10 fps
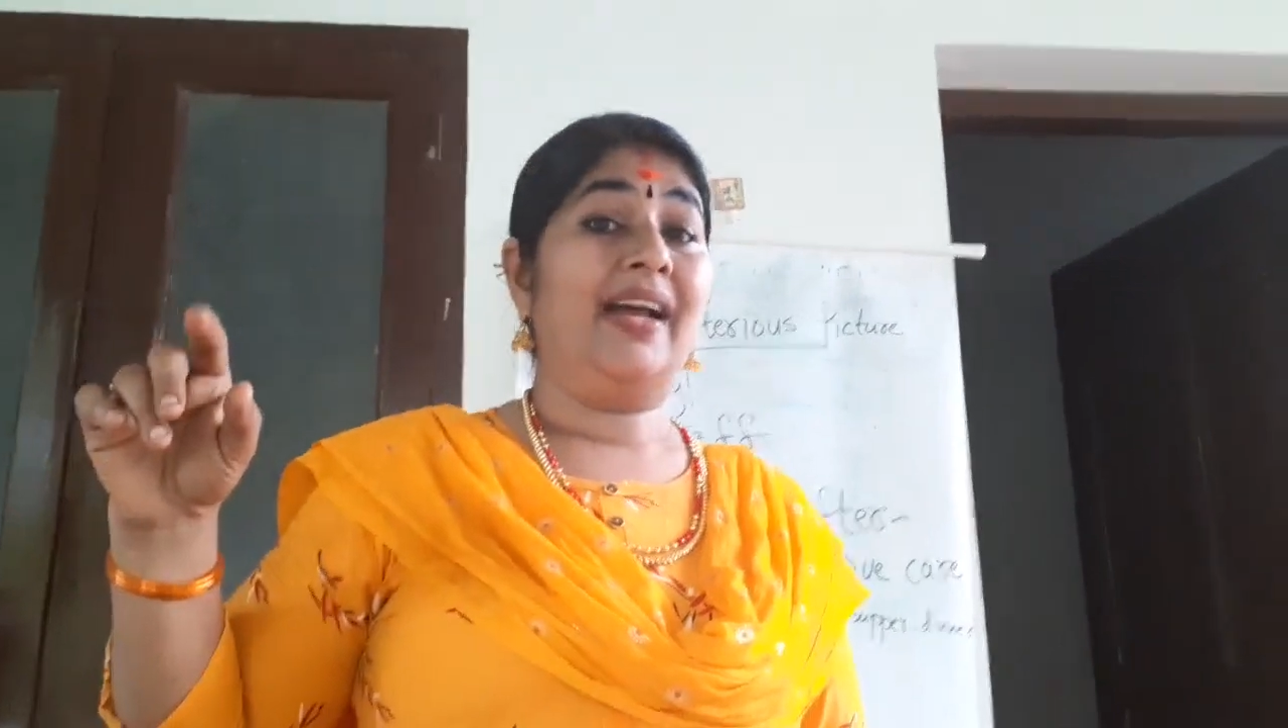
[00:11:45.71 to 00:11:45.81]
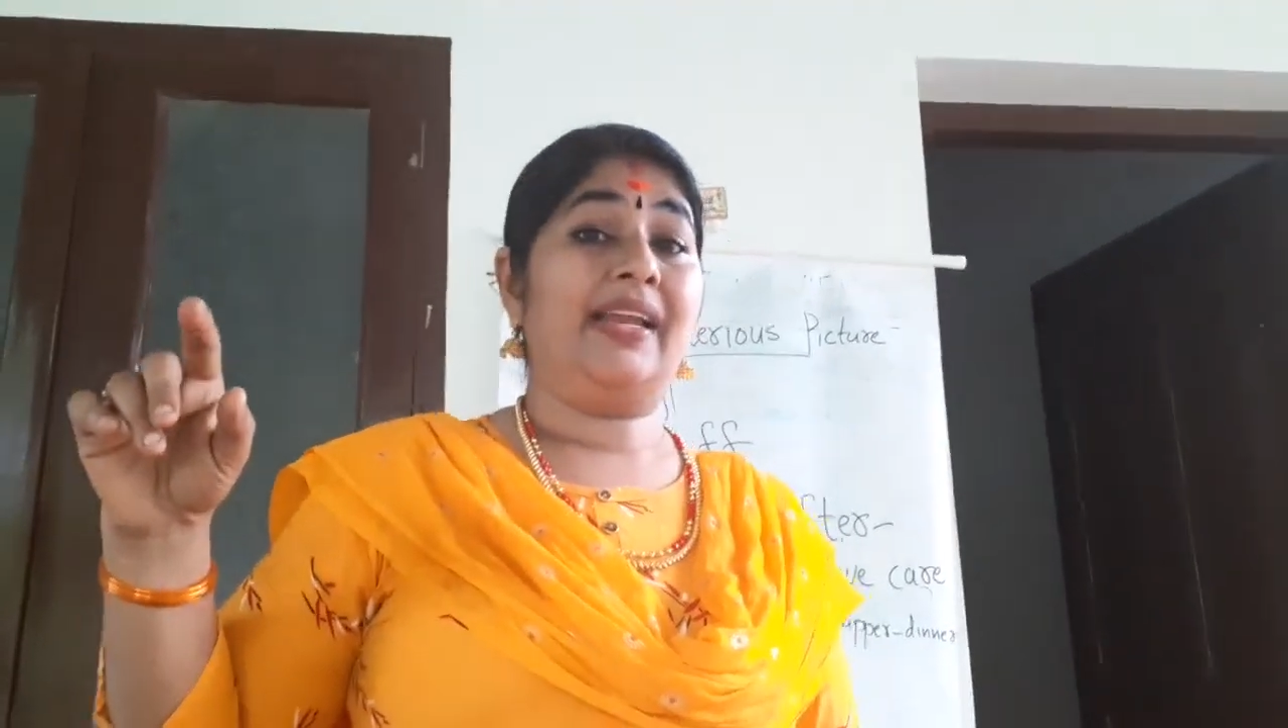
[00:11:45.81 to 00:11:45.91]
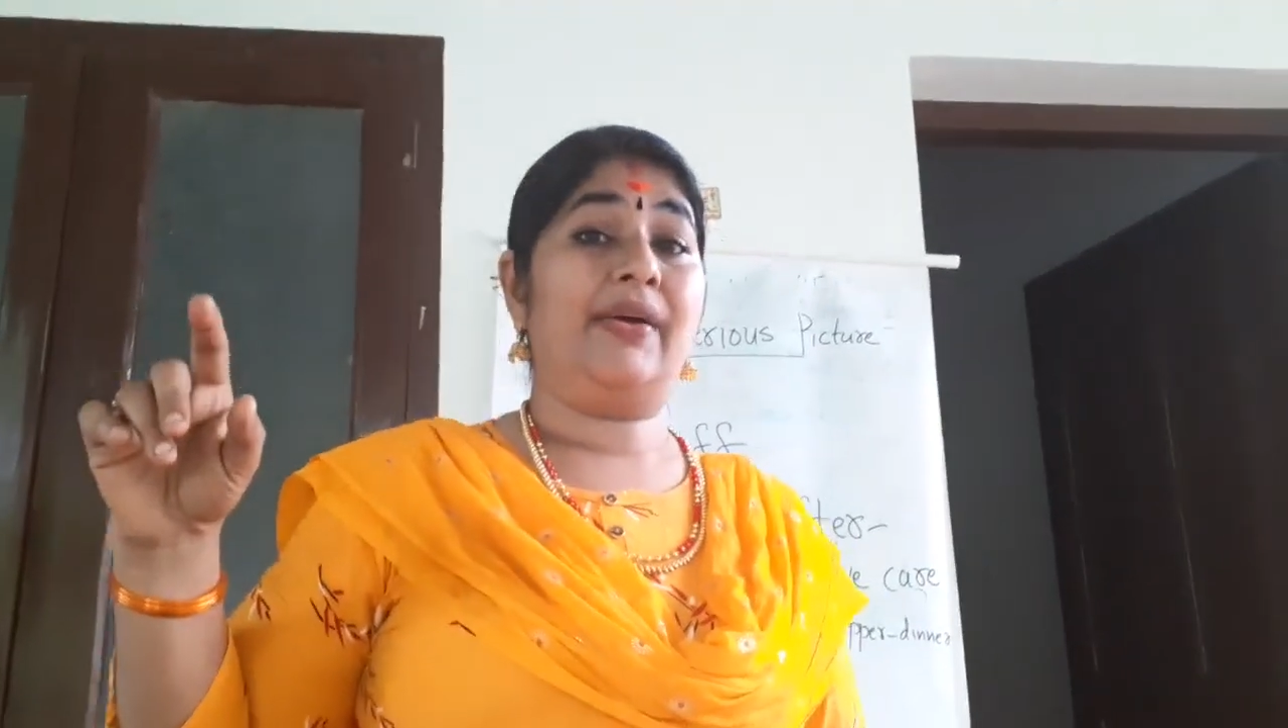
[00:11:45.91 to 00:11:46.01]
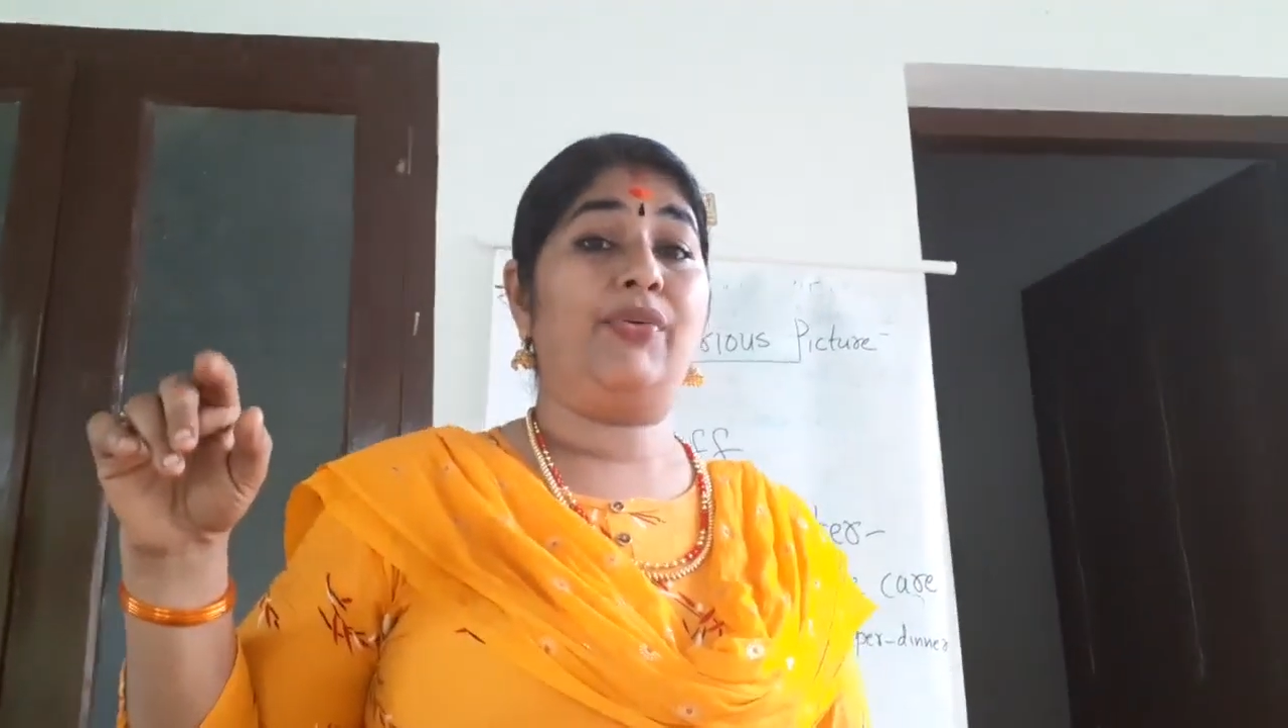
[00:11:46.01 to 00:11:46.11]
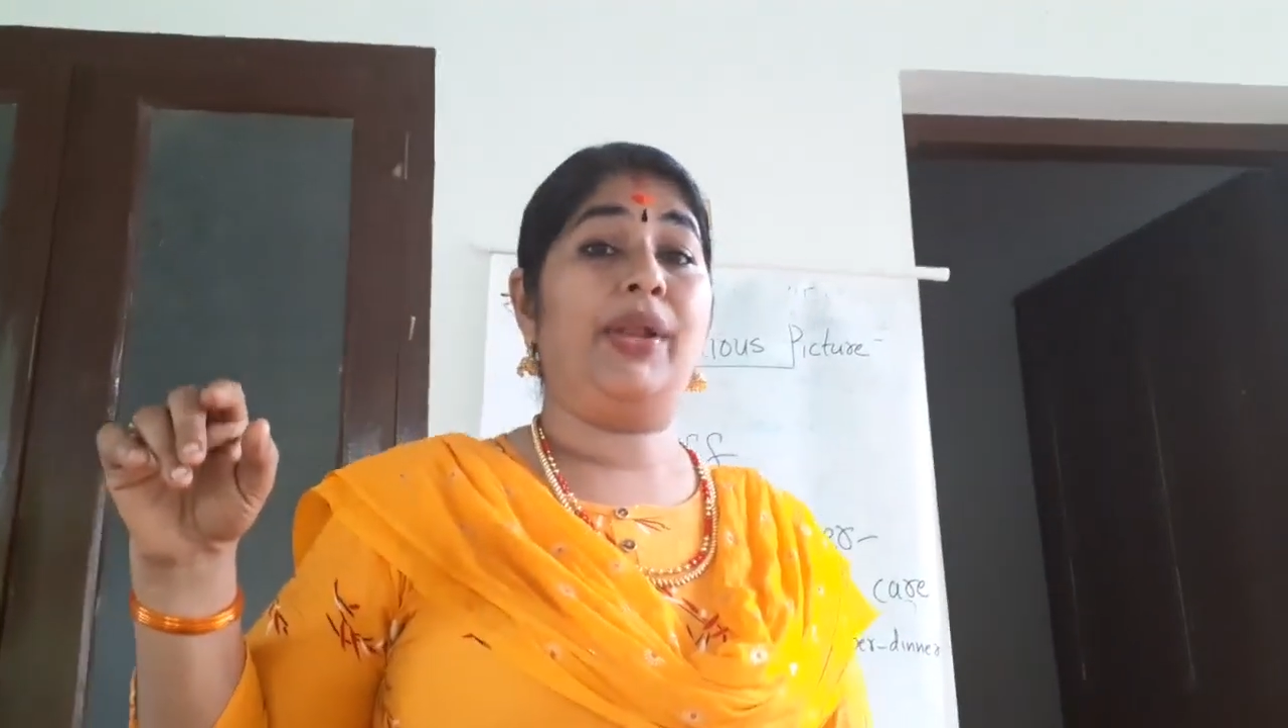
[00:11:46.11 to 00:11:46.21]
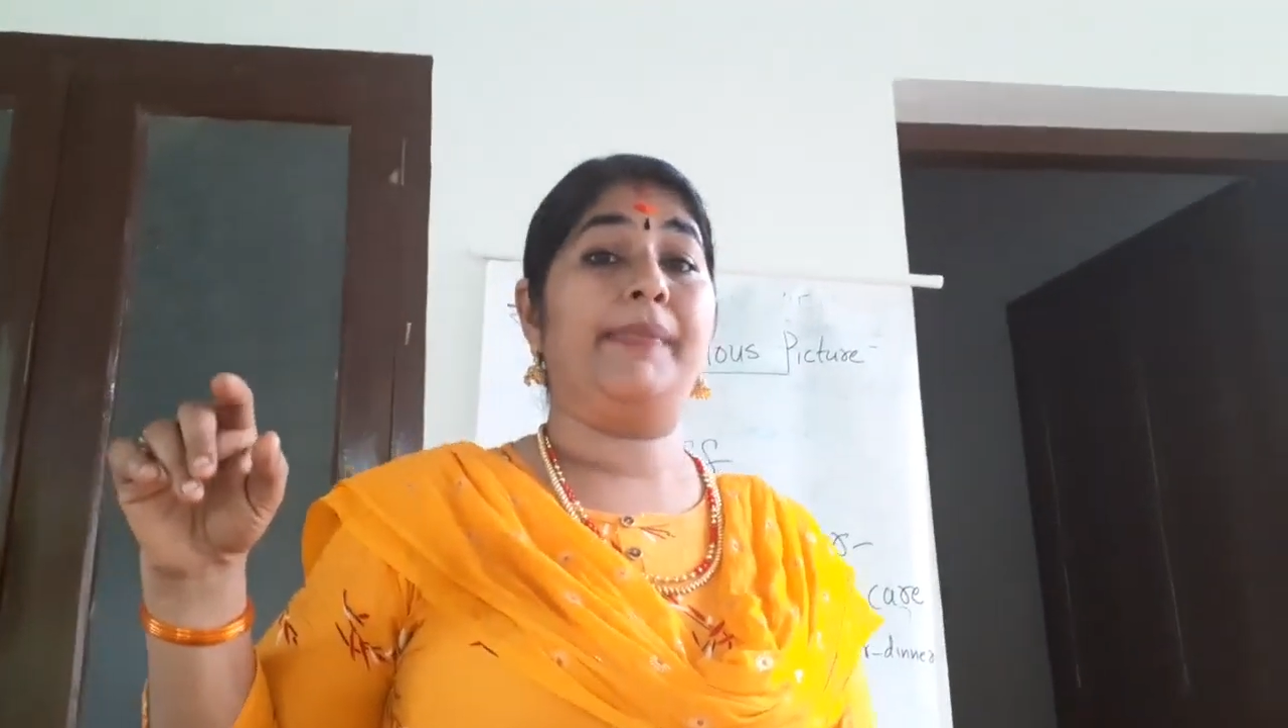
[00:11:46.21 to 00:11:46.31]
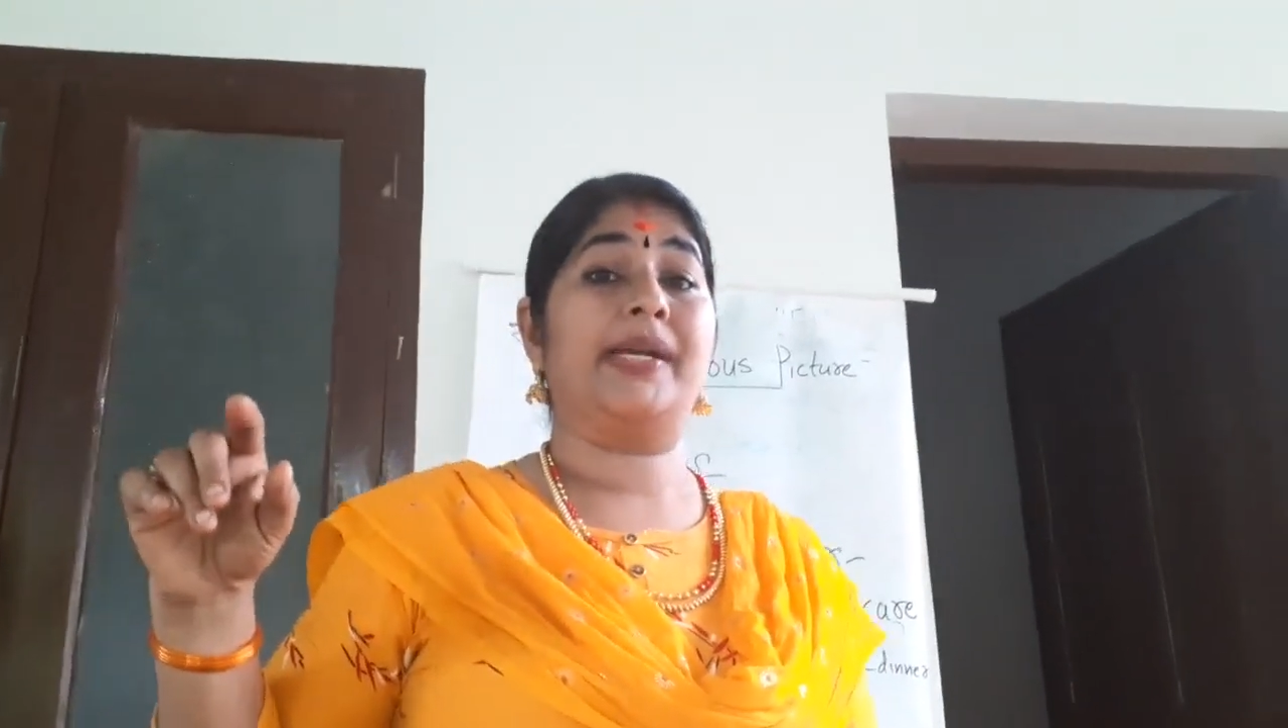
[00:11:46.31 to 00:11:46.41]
In the film